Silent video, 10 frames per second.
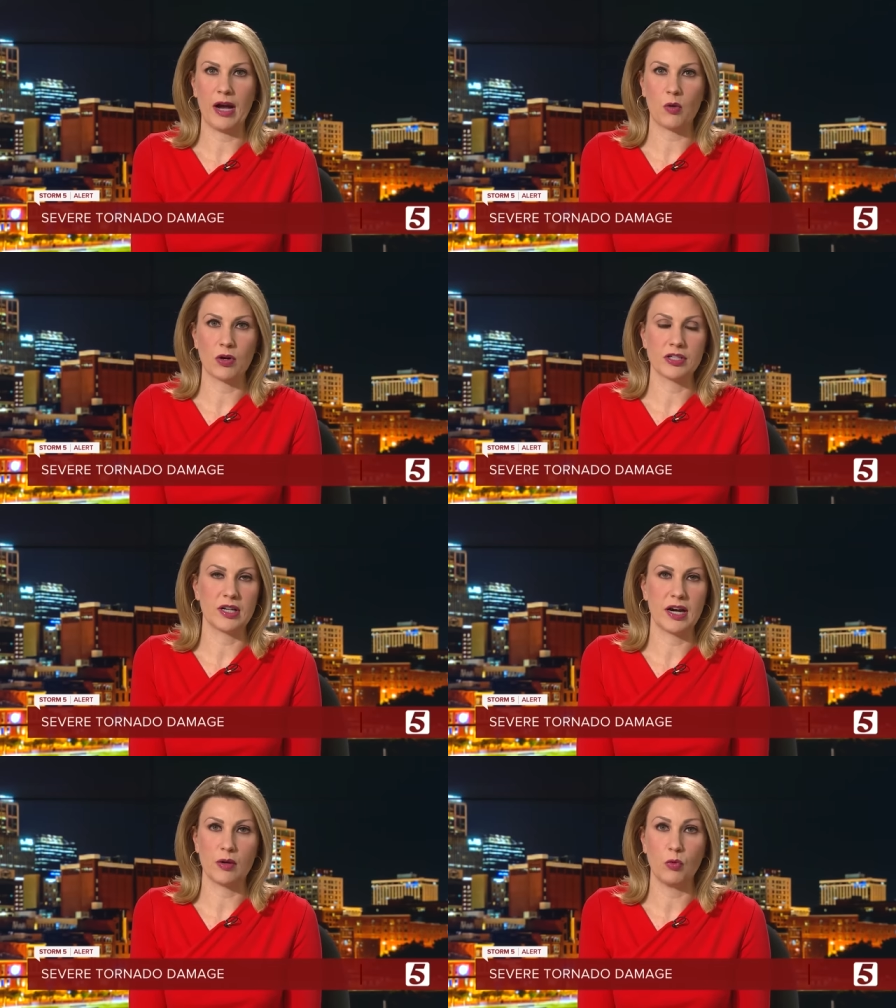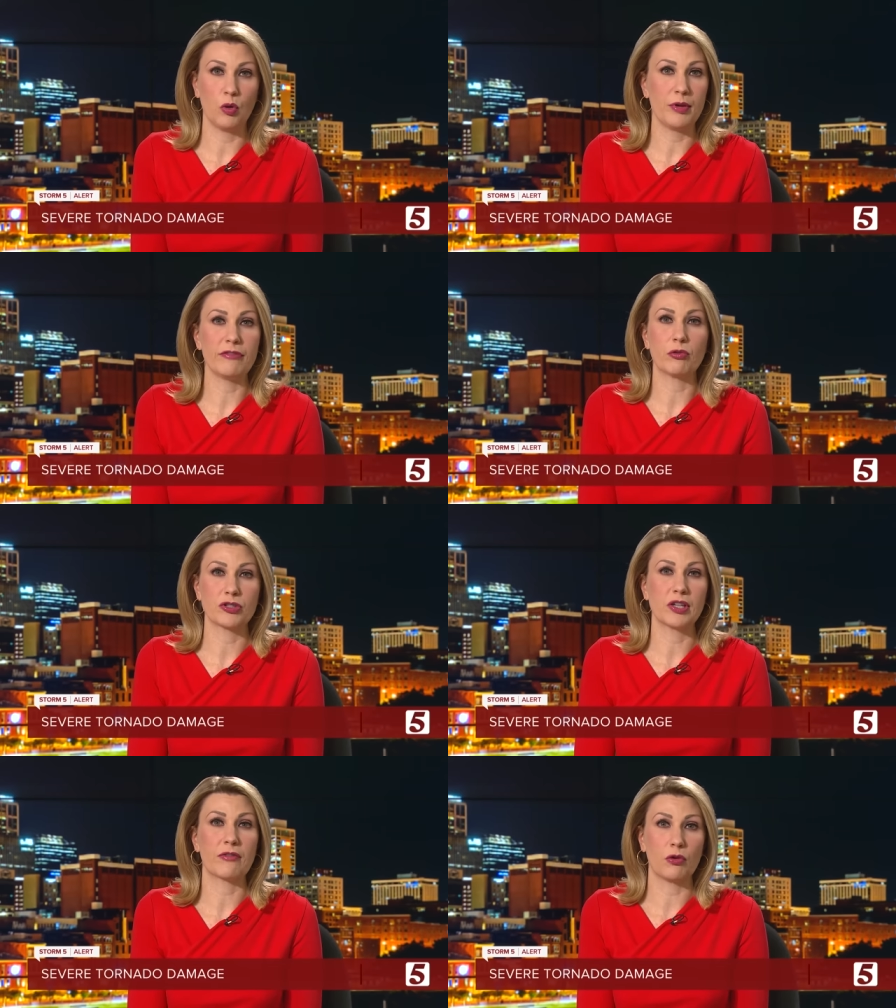power tonight and will be for
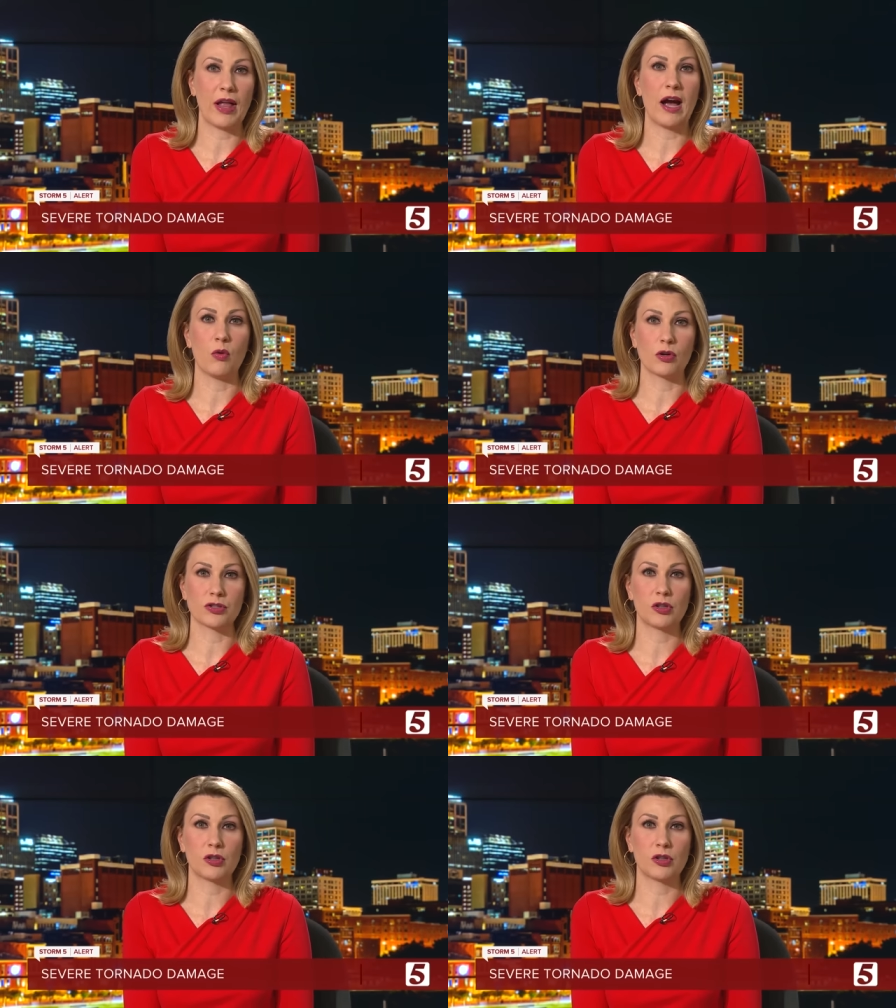several hours.